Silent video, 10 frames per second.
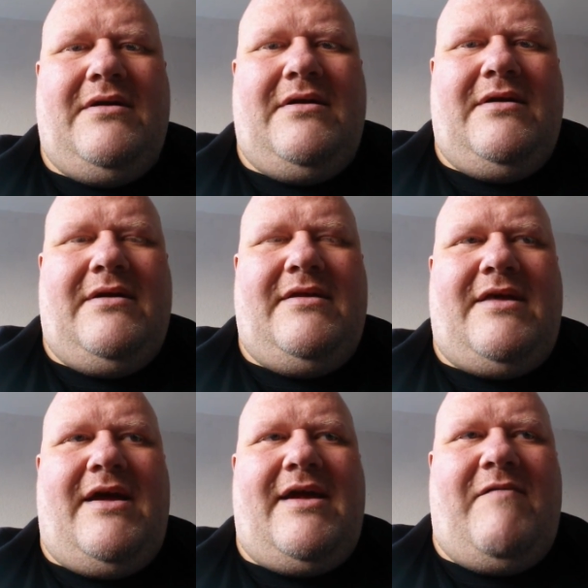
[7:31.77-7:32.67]

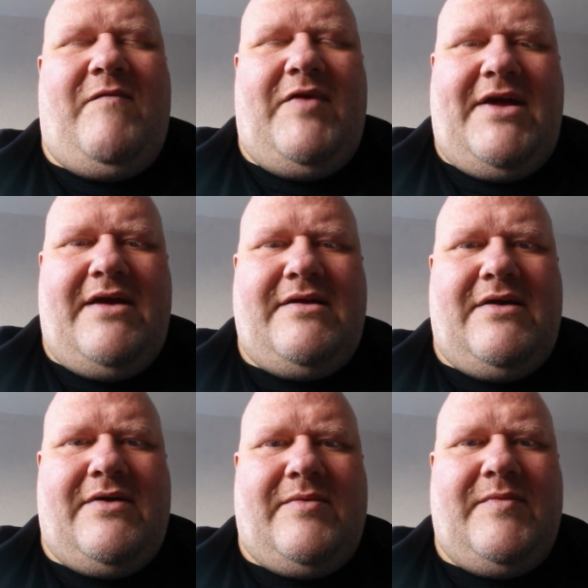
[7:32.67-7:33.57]
Take every day as it
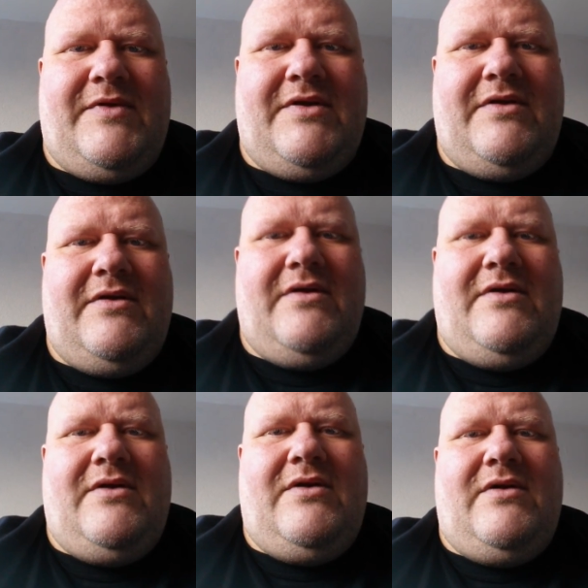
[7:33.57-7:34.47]
comes.
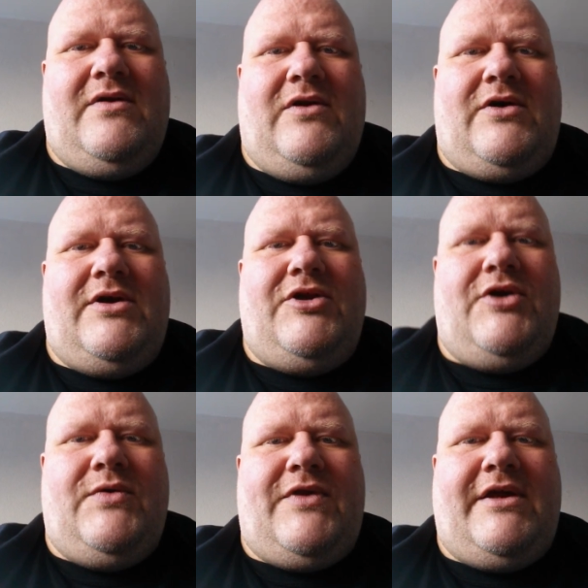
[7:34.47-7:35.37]
Look at new
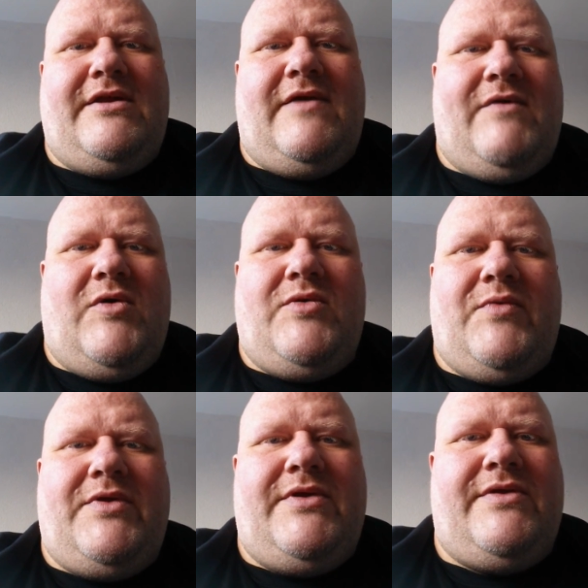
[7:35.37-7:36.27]
things you've always
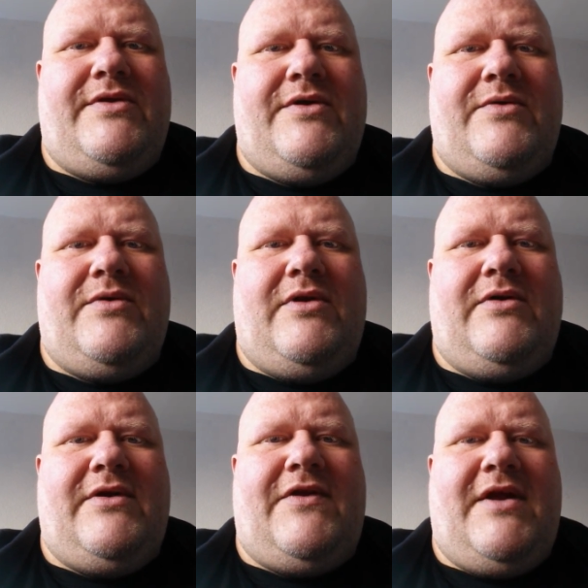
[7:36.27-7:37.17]
wanted to do. Look at
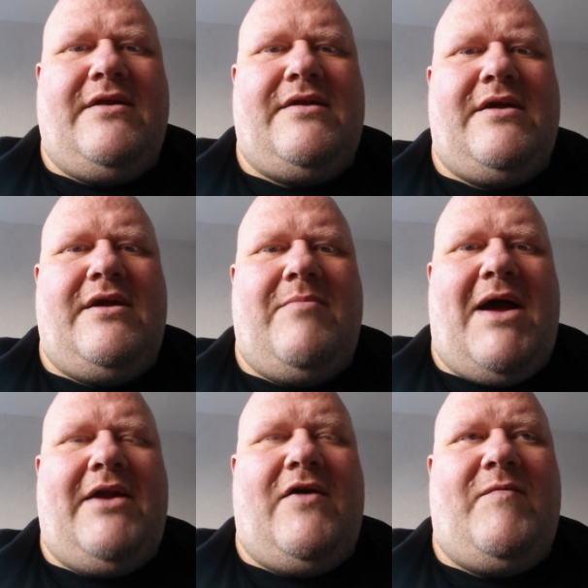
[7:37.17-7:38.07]
things that you might
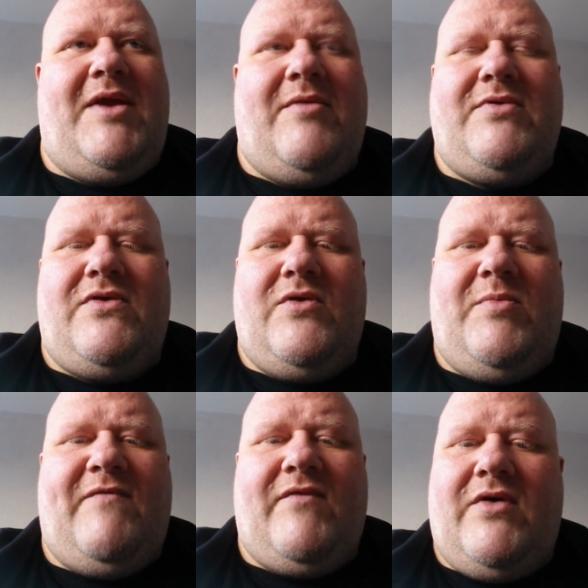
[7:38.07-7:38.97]
not have been able to do
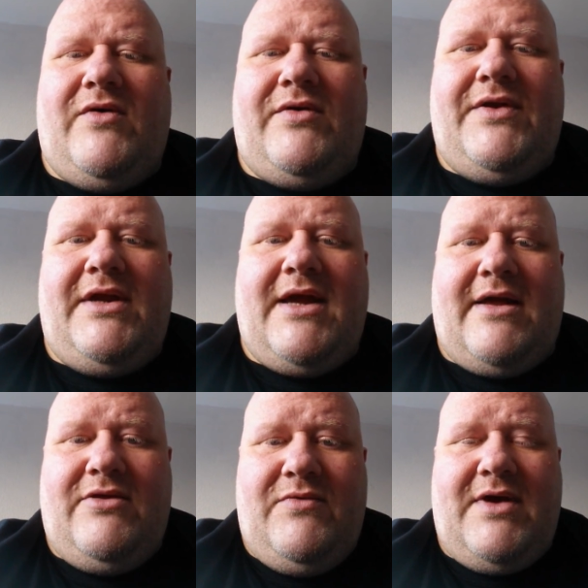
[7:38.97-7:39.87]
before that you can
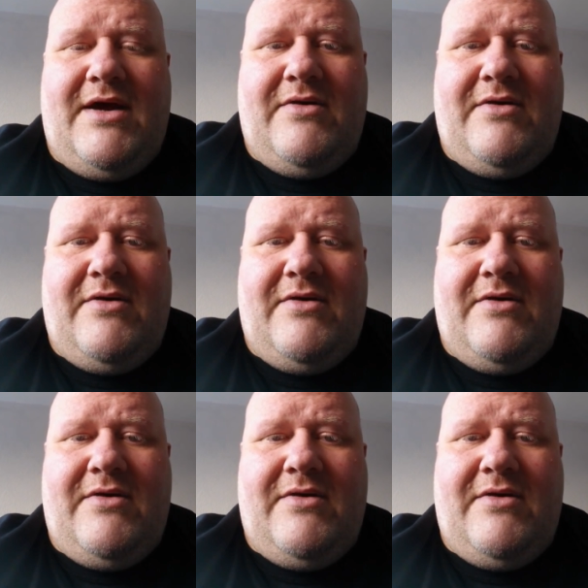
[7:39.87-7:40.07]
do now.